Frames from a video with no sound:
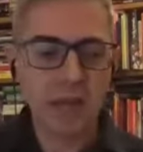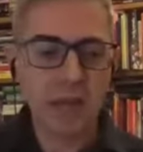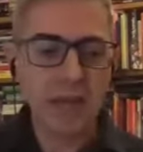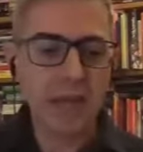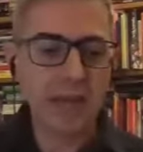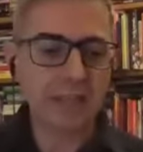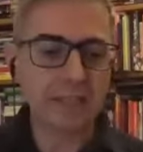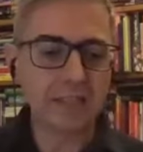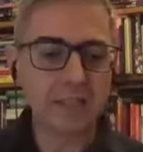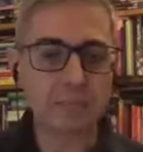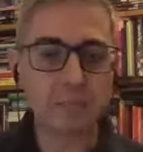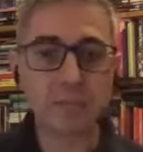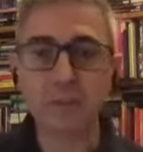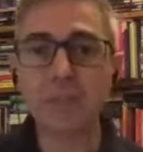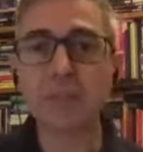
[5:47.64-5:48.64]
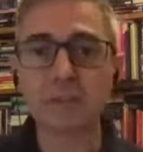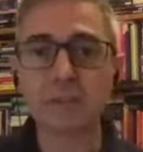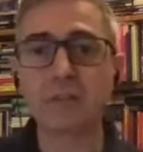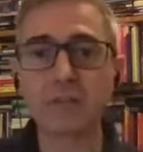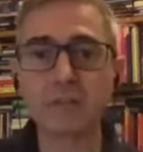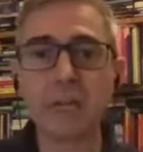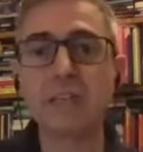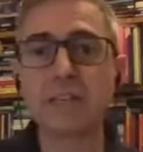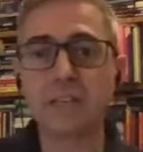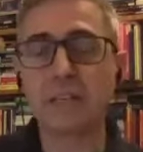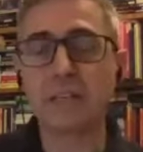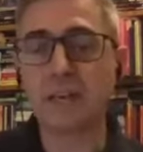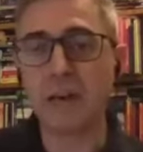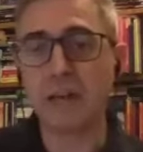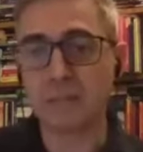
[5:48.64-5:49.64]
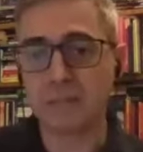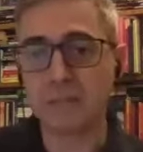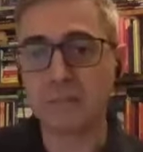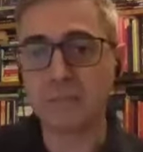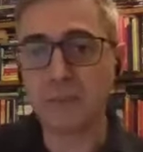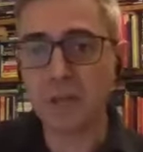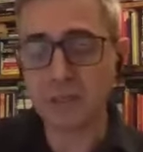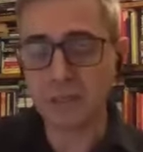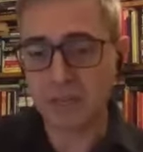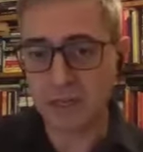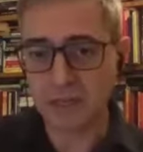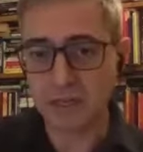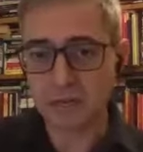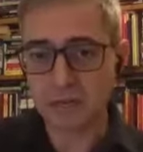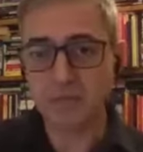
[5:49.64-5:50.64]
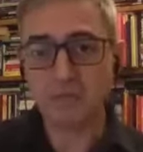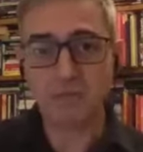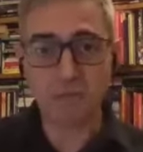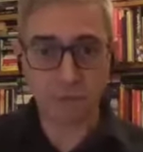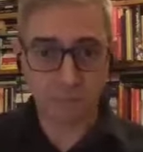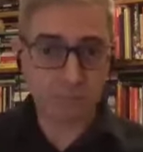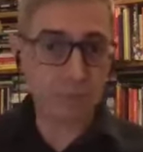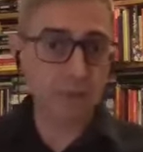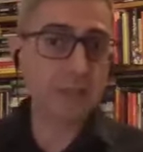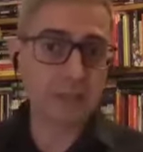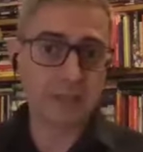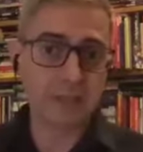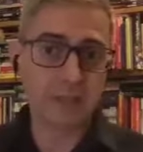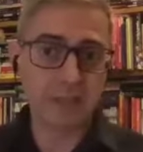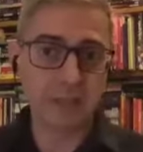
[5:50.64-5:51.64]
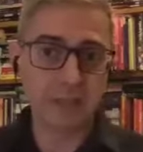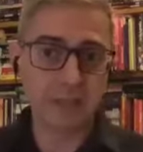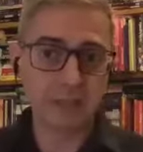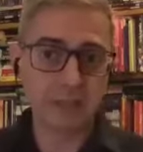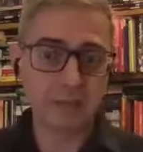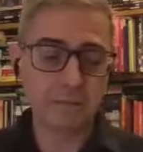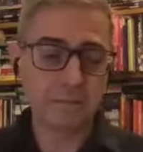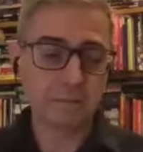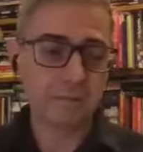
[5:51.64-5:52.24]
And the printer already got the money for printing it.